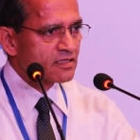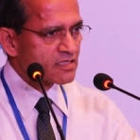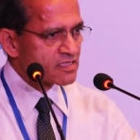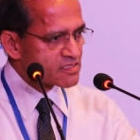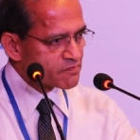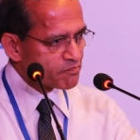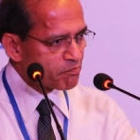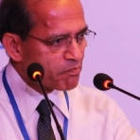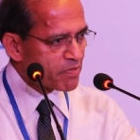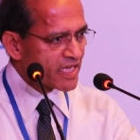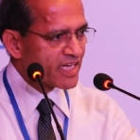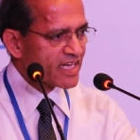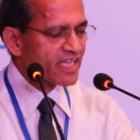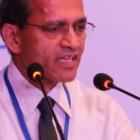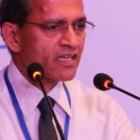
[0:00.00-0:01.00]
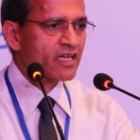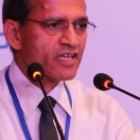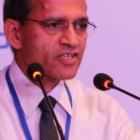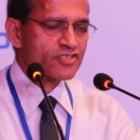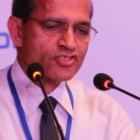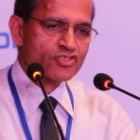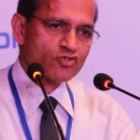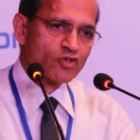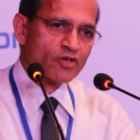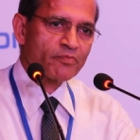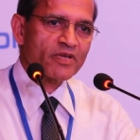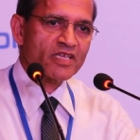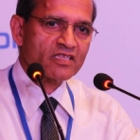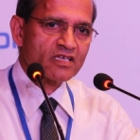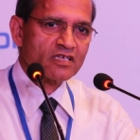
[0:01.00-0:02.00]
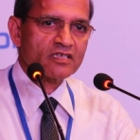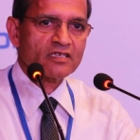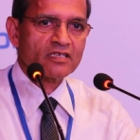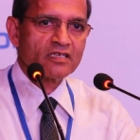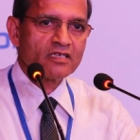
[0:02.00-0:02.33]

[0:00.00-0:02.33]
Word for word: The beginning should be the,